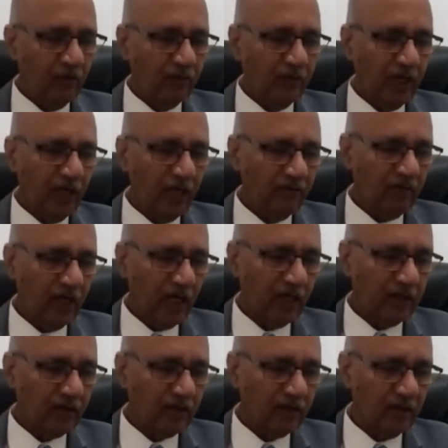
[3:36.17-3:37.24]
We have
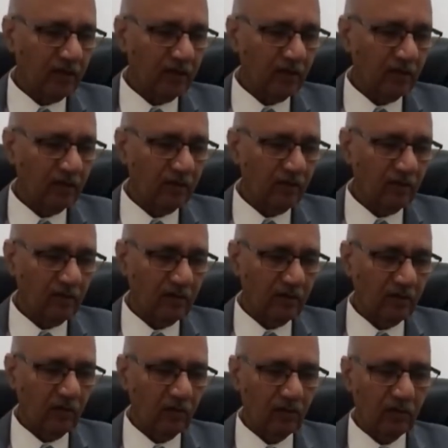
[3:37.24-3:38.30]
got
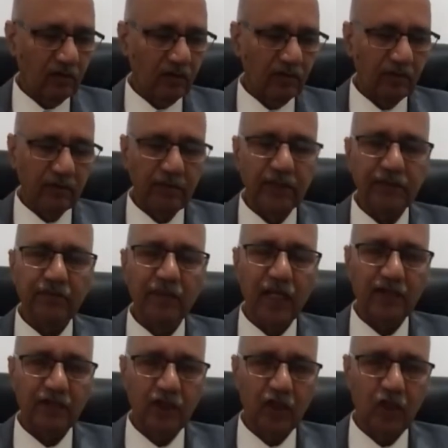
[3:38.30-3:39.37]
Ms.
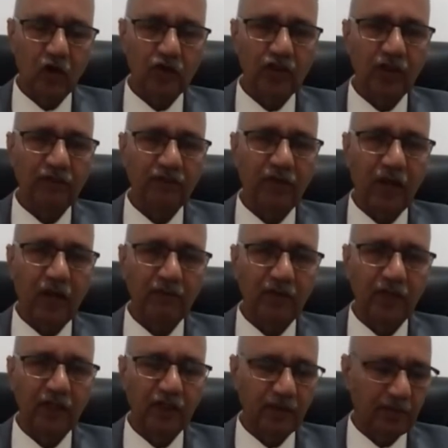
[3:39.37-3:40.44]
Meenakshi Kaushik
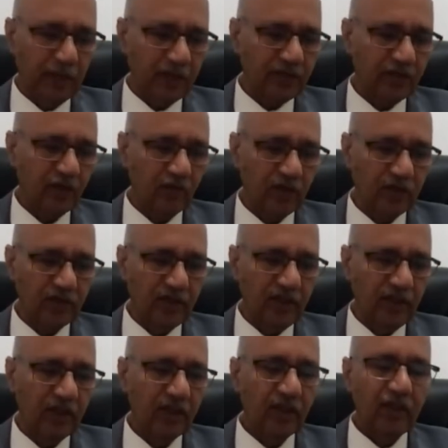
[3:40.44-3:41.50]
from Indraprastha
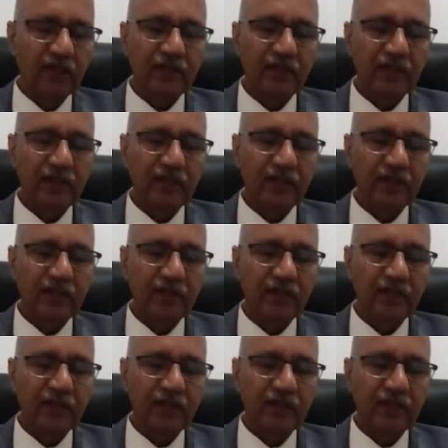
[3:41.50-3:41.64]
University.